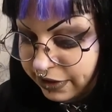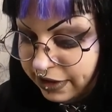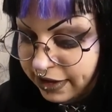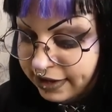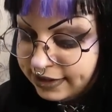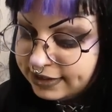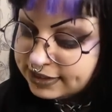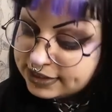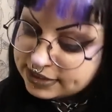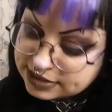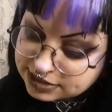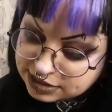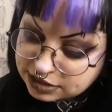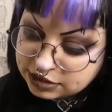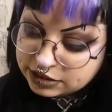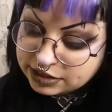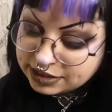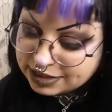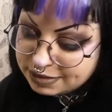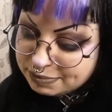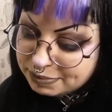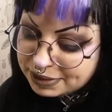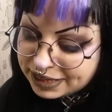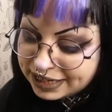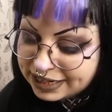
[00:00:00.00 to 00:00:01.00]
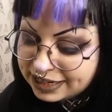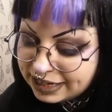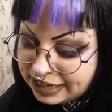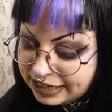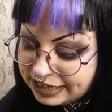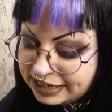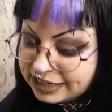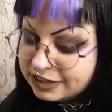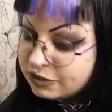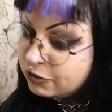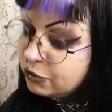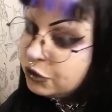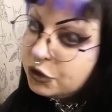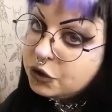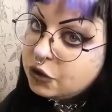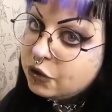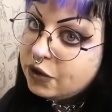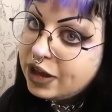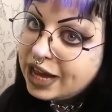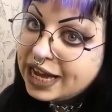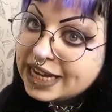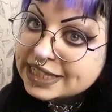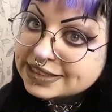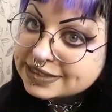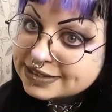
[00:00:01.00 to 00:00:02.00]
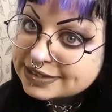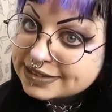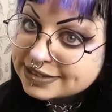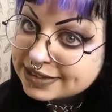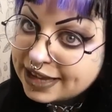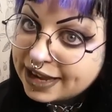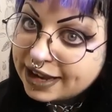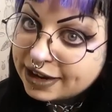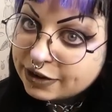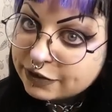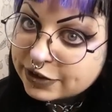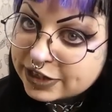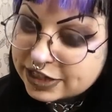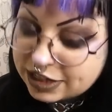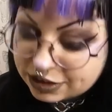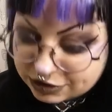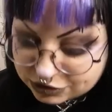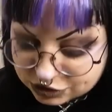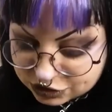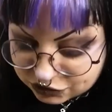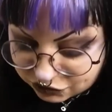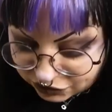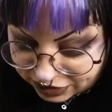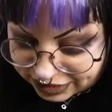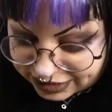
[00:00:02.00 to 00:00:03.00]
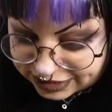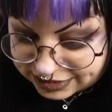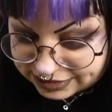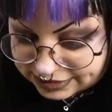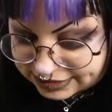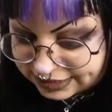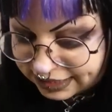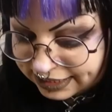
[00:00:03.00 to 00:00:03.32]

And he's looking a bit like not as scary Ghostface